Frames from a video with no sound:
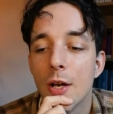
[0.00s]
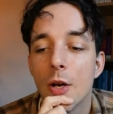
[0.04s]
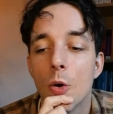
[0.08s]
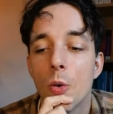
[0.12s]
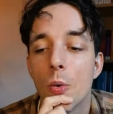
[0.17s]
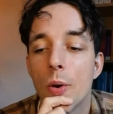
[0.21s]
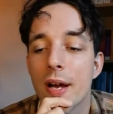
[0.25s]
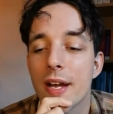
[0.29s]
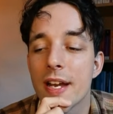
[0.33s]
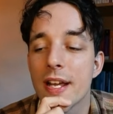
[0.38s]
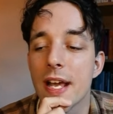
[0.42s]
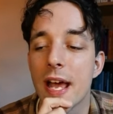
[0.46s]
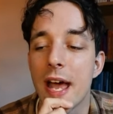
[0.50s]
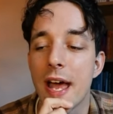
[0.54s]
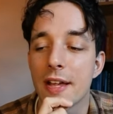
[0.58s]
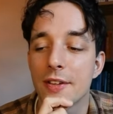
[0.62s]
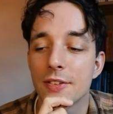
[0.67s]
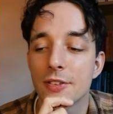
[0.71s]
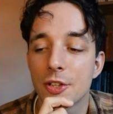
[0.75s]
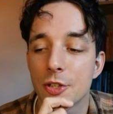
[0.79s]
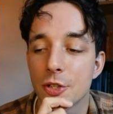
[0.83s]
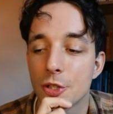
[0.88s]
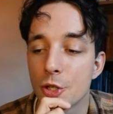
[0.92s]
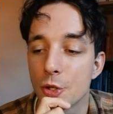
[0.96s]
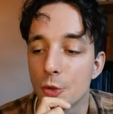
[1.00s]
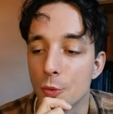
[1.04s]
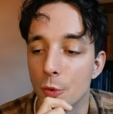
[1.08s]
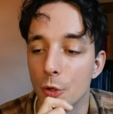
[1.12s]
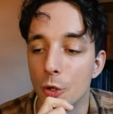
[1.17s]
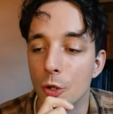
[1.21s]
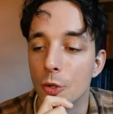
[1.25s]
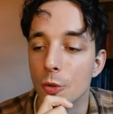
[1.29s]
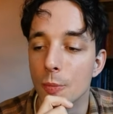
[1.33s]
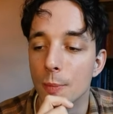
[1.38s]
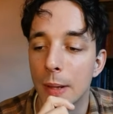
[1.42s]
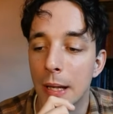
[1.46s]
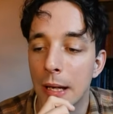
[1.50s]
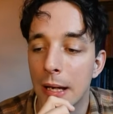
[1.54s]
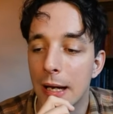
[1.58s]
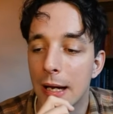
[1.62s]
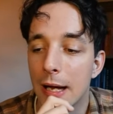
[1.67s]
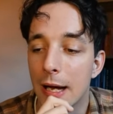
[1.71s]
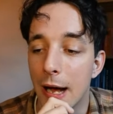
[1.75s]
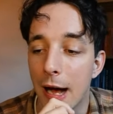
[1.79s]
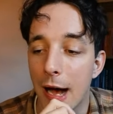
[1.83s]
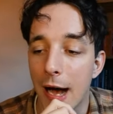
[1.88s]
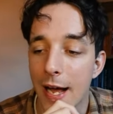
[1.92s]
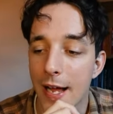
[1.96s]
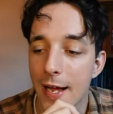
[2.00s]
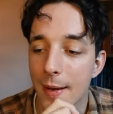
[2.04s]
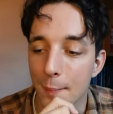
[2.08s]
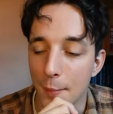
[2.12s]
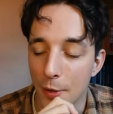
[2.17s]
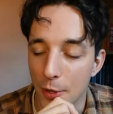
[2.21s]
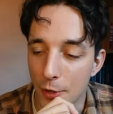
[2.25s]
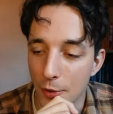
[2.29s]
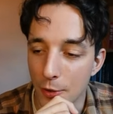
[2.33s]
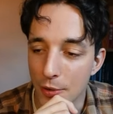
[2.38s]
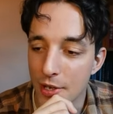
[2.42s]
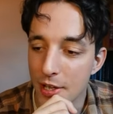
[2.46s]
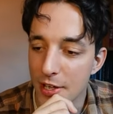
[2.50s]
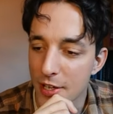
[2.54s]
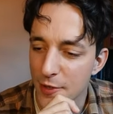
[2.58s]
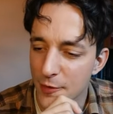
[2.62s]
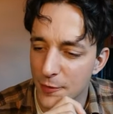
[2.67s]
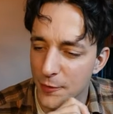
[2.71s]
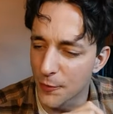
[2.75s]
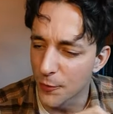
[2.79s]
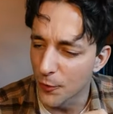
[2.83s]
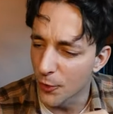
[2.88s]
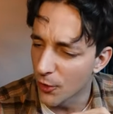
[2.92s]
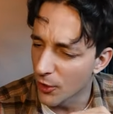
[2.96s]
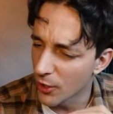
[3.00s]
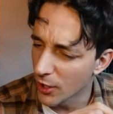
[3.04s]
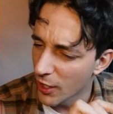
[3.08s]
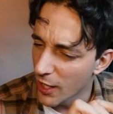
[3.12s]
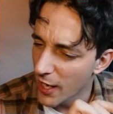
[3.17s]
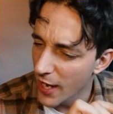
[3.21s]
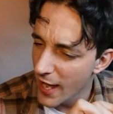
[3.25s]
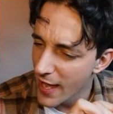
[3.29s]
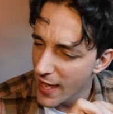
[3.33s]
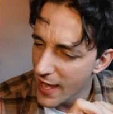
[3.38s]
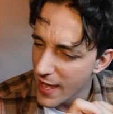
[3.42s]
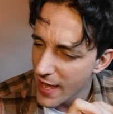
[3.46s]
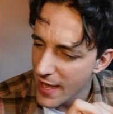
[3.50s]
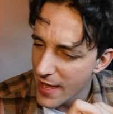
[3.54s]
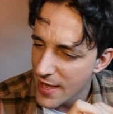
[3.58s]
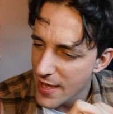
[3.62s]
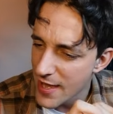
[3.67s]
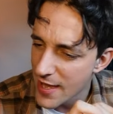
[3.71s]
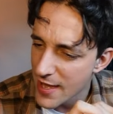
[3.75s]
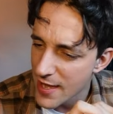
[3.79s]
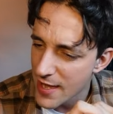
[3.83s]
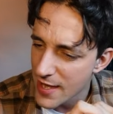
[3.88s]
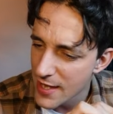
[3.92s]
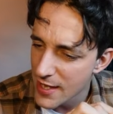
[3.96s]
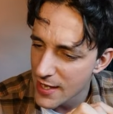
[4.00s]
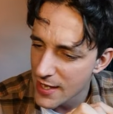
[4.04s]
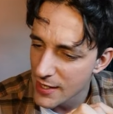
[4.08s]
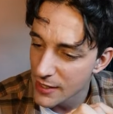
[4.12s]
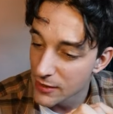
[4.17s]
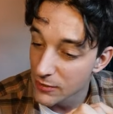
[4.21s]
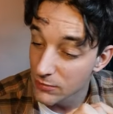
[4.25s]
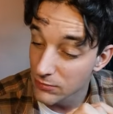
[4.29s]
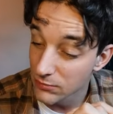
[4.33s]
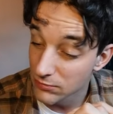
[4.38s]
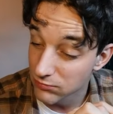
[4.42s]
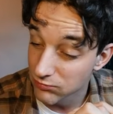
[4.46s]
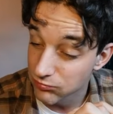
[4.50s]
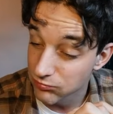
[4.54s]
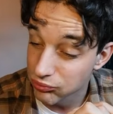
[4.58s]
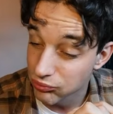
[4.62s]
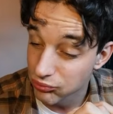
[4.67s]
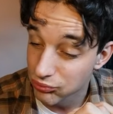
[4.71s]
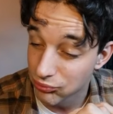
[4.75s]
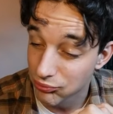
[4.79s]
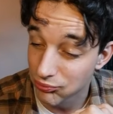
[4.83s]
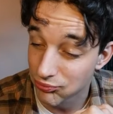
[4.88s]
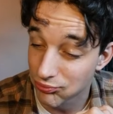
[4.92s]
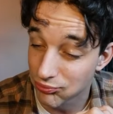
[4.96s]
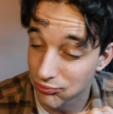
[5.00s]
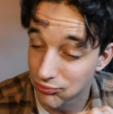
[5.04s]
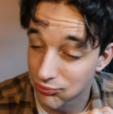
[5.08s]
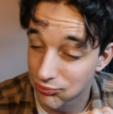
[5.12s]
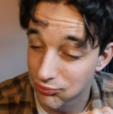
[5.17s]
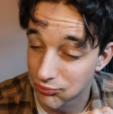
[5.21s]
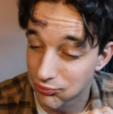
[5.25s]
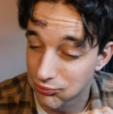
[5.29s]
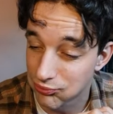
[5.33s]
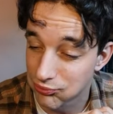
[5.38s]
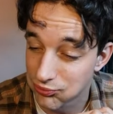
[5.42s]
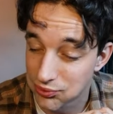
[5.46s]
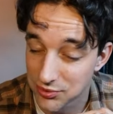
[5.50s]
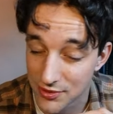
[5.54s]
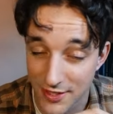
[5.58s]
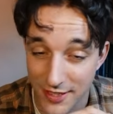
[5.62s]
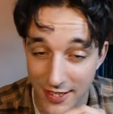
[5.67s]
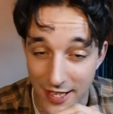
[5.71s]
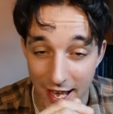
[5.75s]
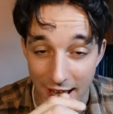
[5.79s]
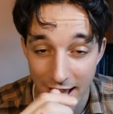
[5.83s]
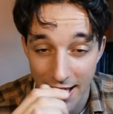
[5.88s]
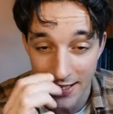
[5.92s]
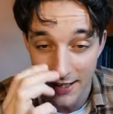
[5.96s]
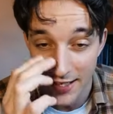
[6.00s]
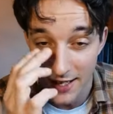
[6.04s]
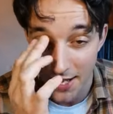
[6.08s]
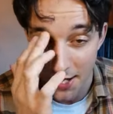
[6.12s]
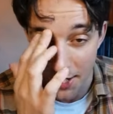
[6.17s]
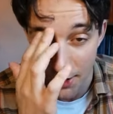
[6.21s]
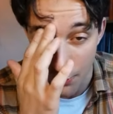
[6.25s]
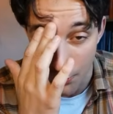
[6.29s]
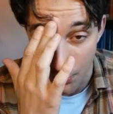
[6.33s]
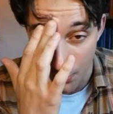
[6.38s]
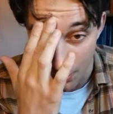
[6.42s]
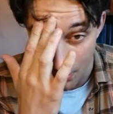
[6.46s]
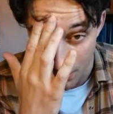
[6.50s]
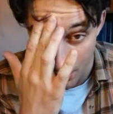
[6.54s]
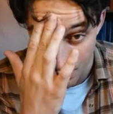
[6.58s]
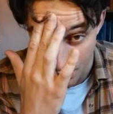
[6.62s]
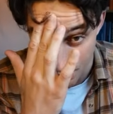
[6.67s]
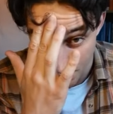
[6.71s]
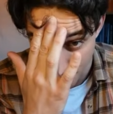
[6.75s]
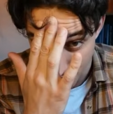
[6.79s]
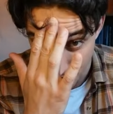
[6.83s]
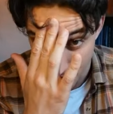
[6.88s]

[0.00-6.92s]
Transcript: when he entered the room. I am looking for a 10-letter word.